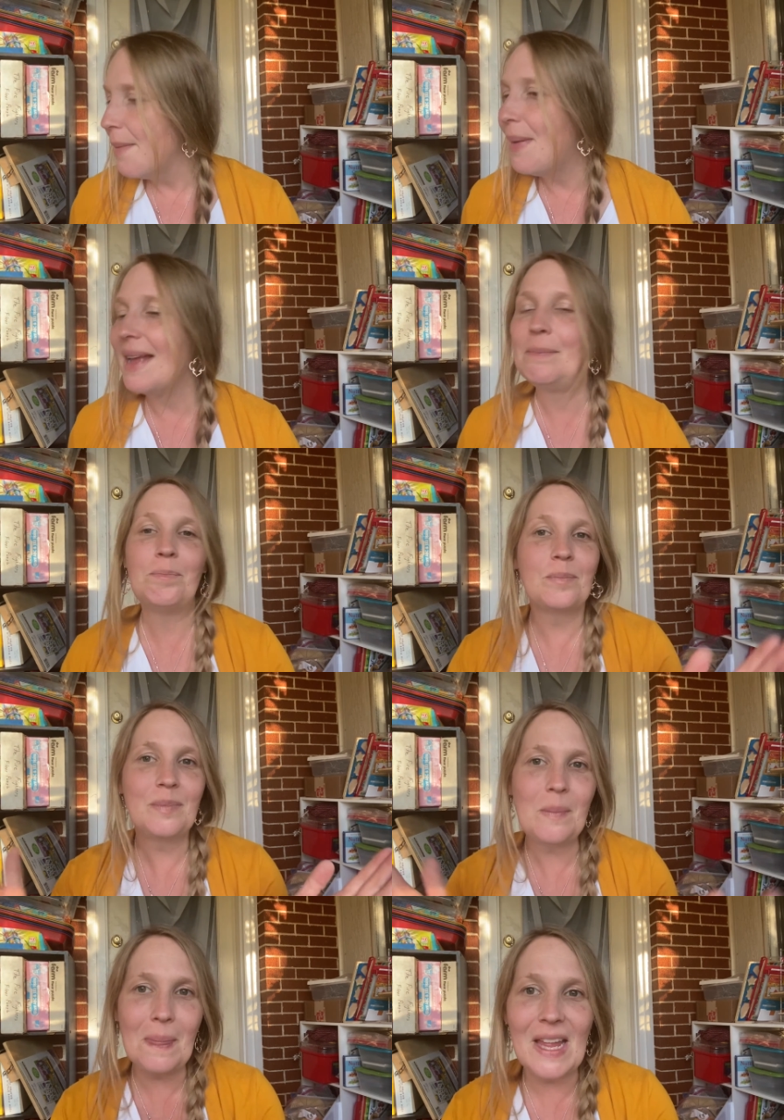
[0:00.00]
But
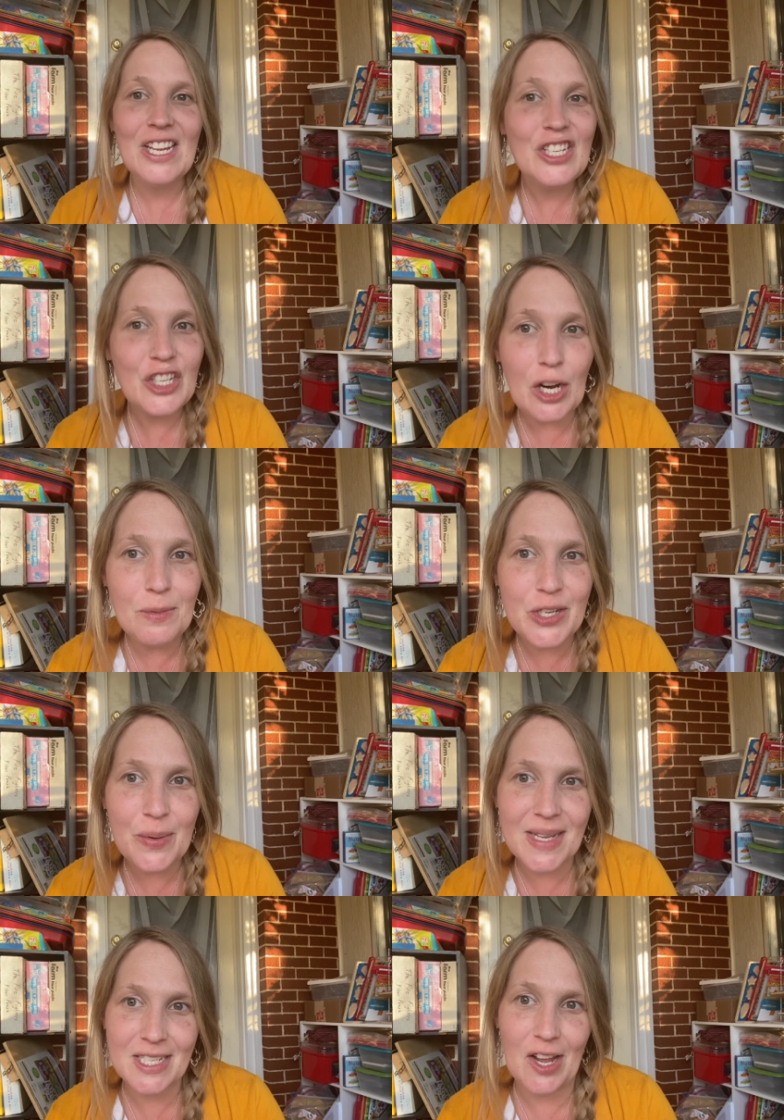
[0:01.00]
term
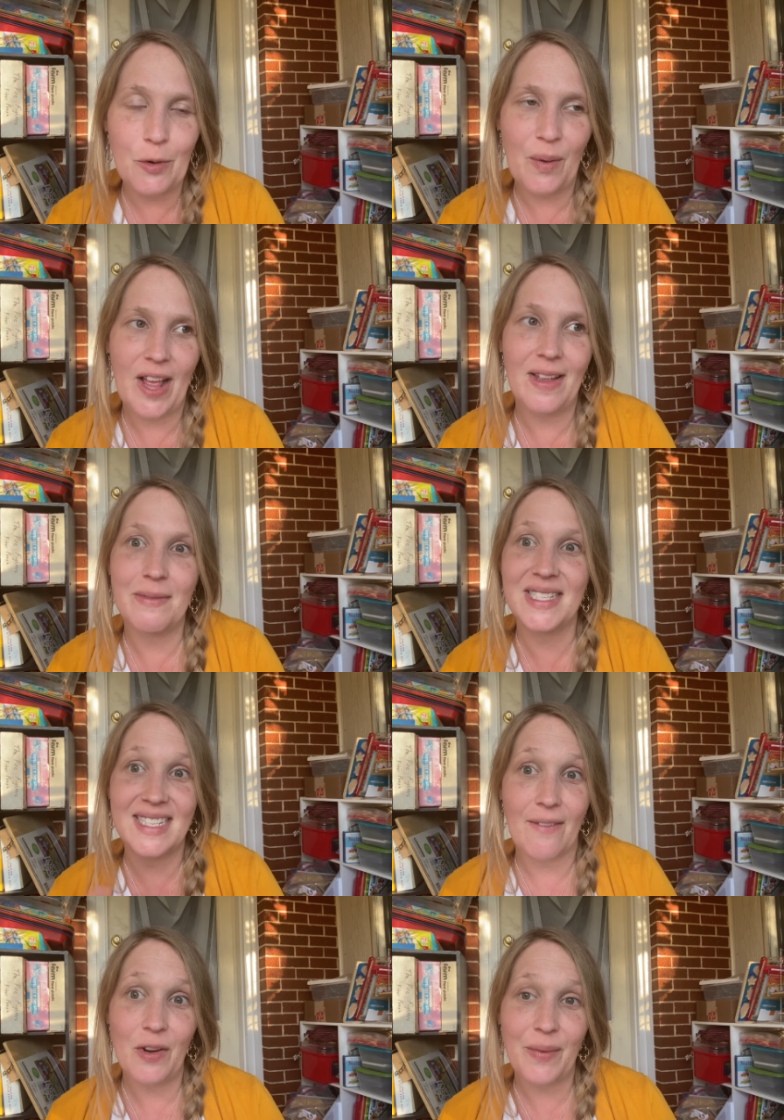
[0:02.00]
2 has gone well. It was
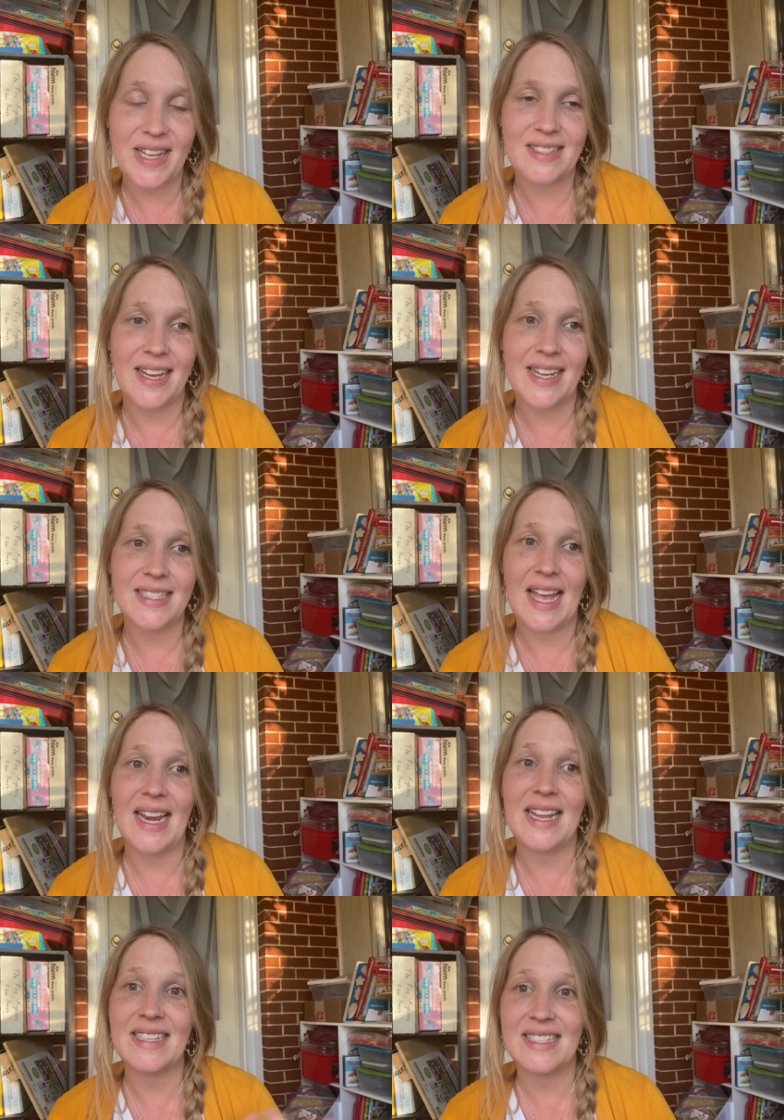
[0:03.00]
7 weeks, like I
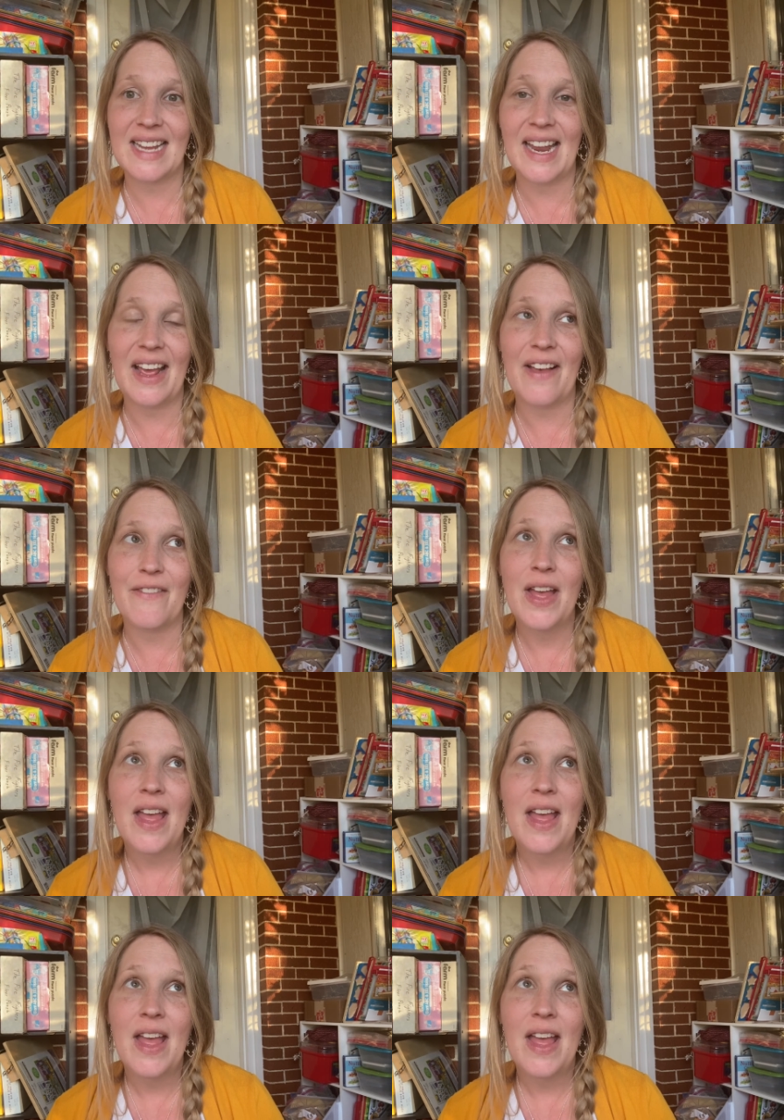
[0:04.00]
said, instead of